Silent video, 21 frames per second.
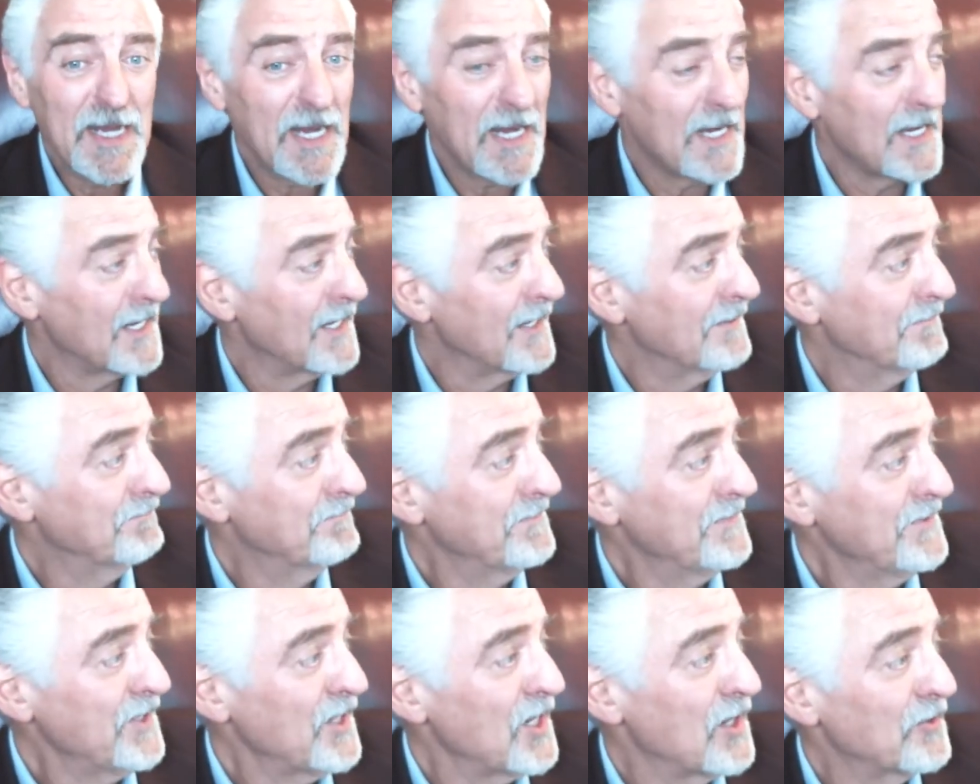
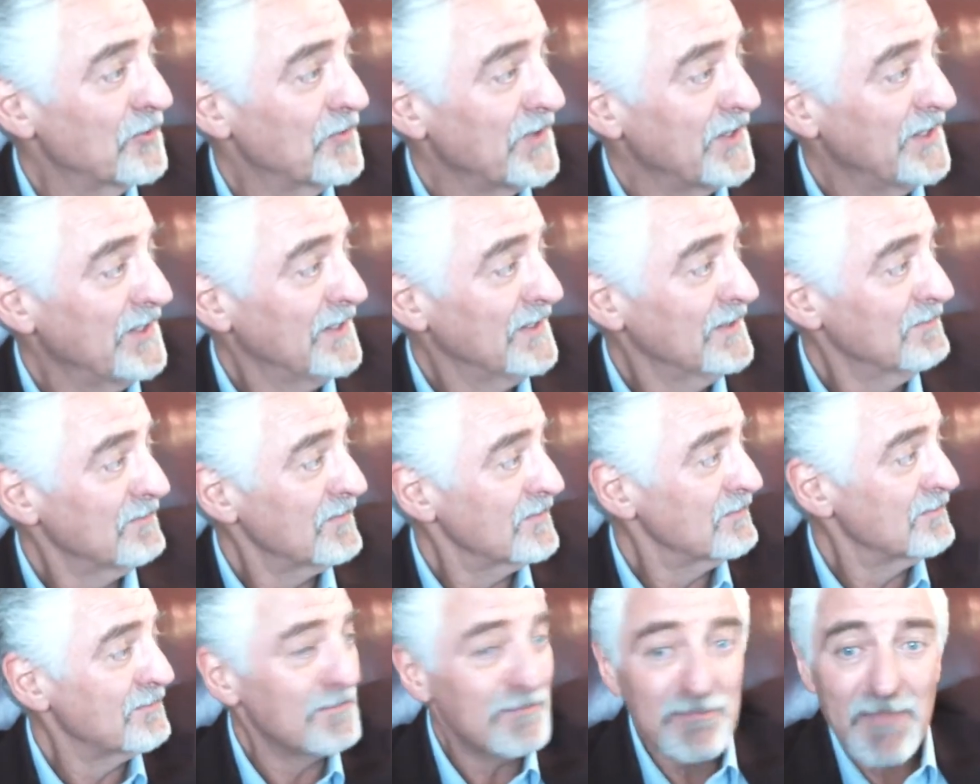
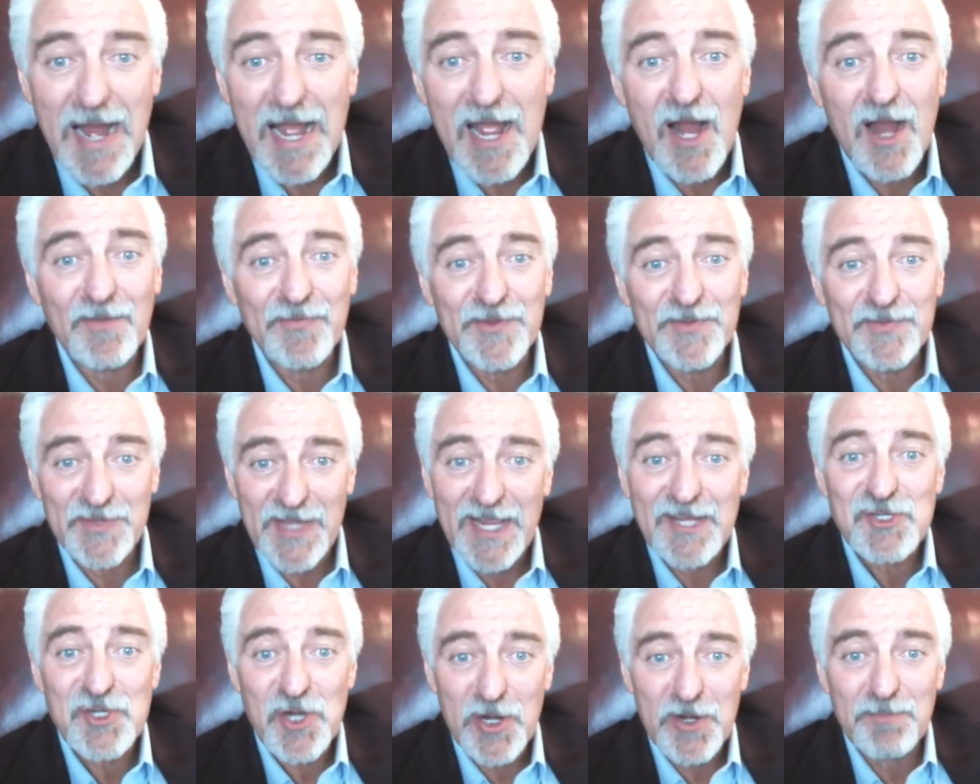My office, the
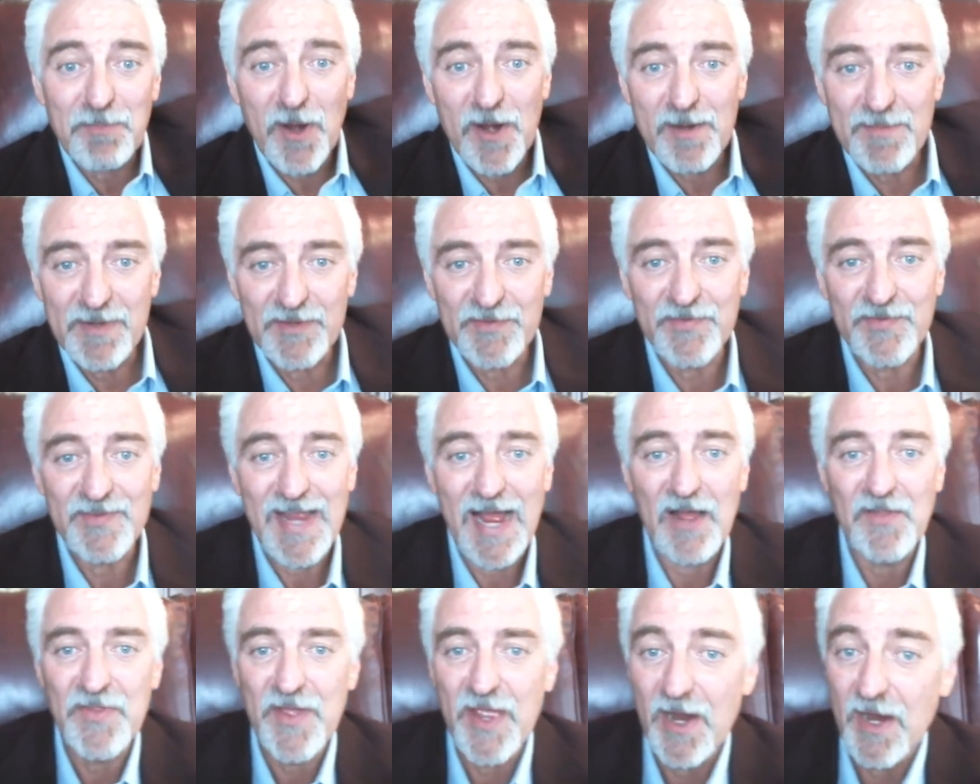HR department is
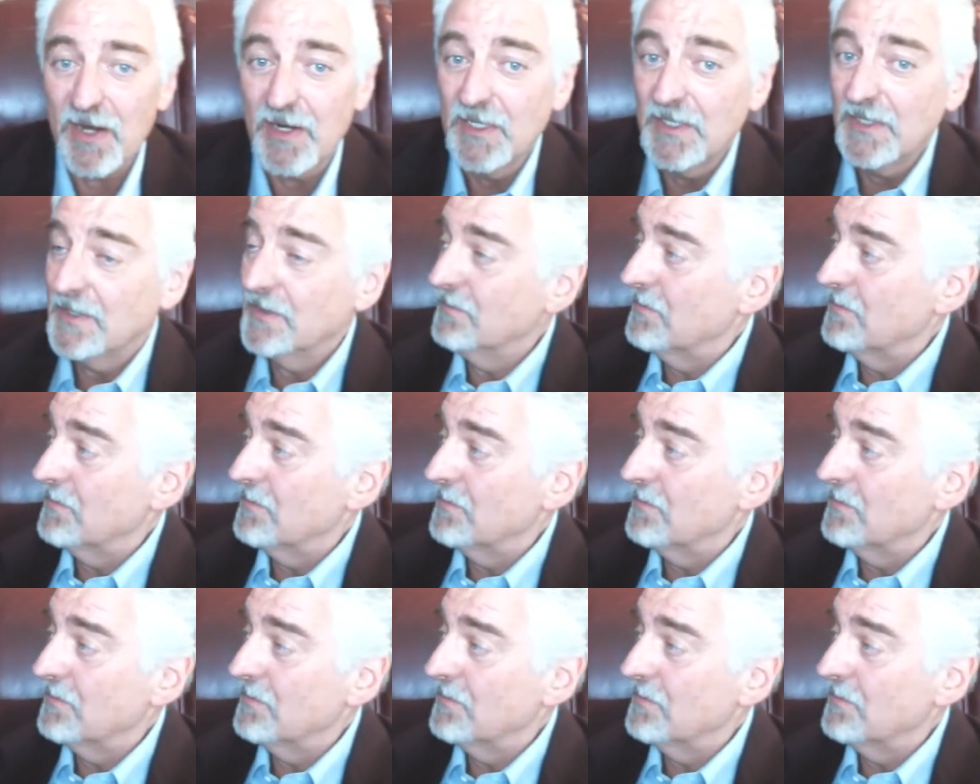down there.